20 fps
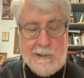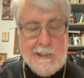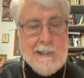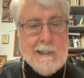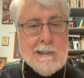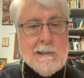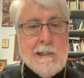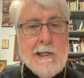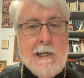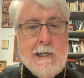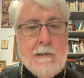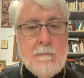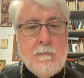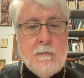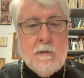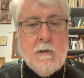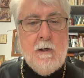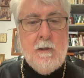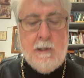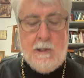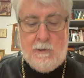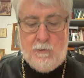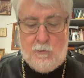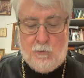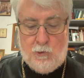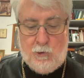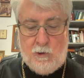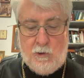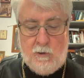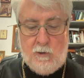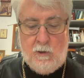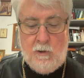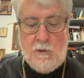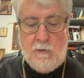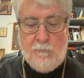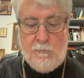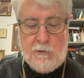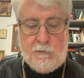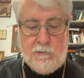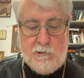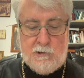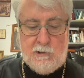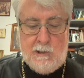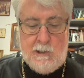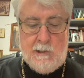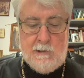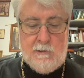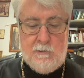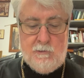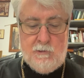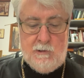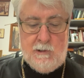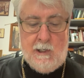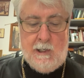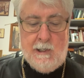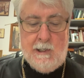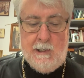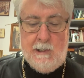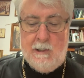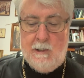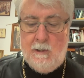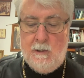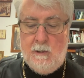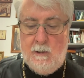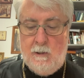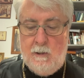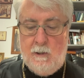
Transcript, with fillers: He claimed that in order for Christianity to die,